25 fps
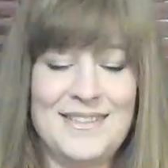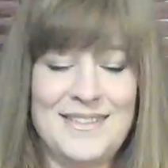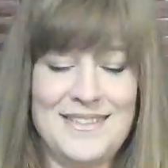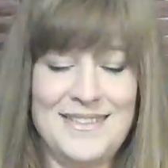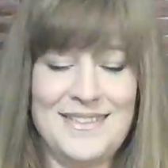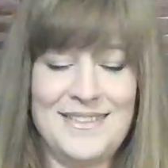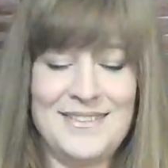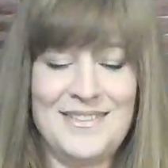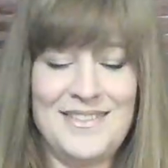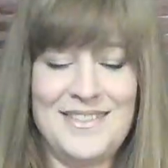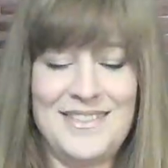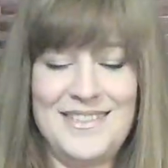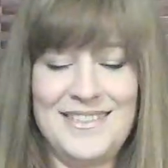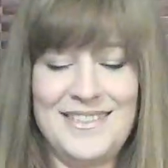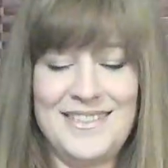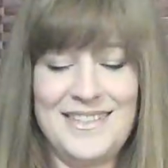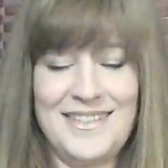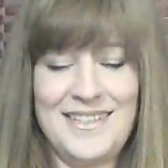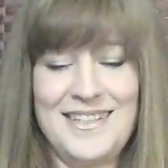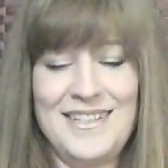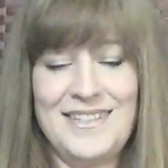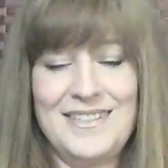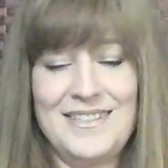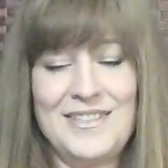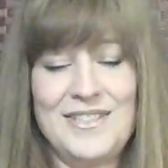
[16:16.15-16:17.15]
So she's
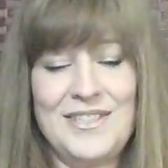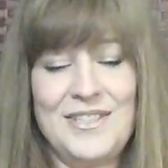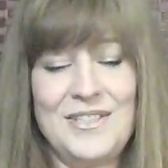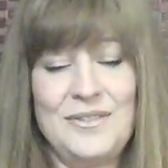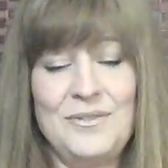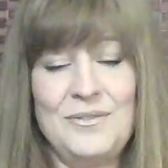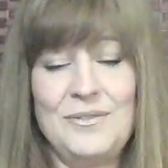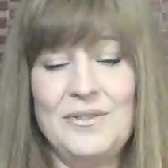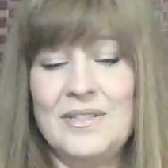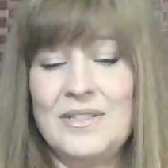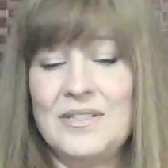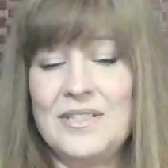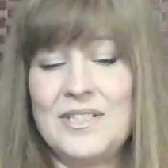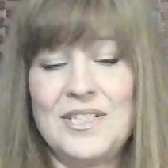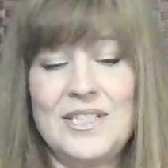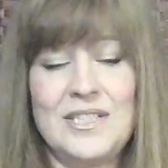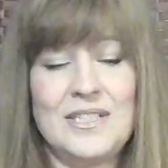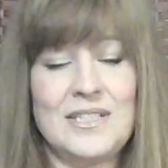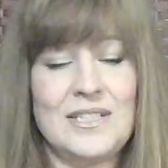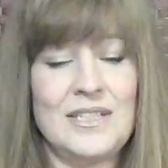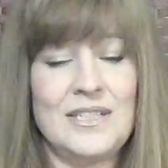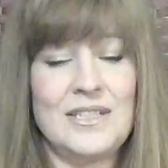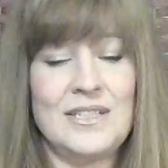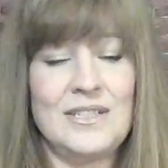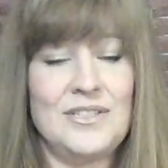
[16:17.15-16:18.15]
got two that
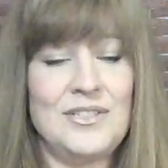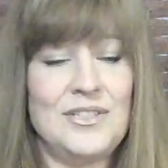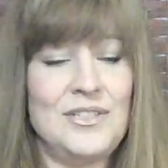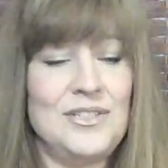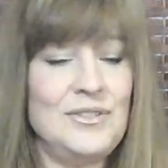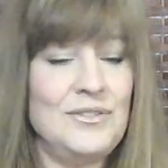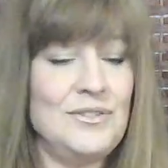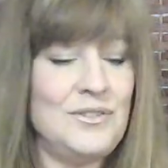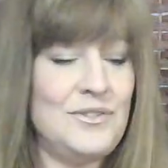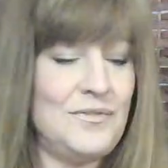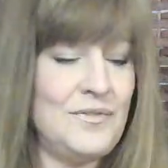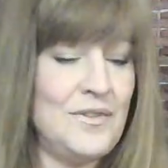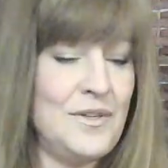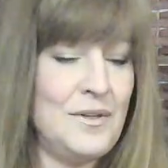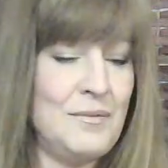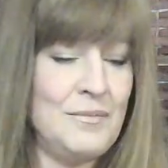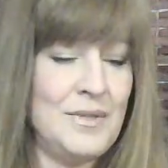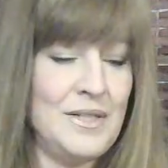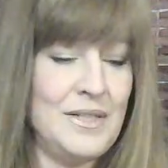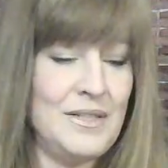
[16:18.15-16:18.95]
she's going to choose from.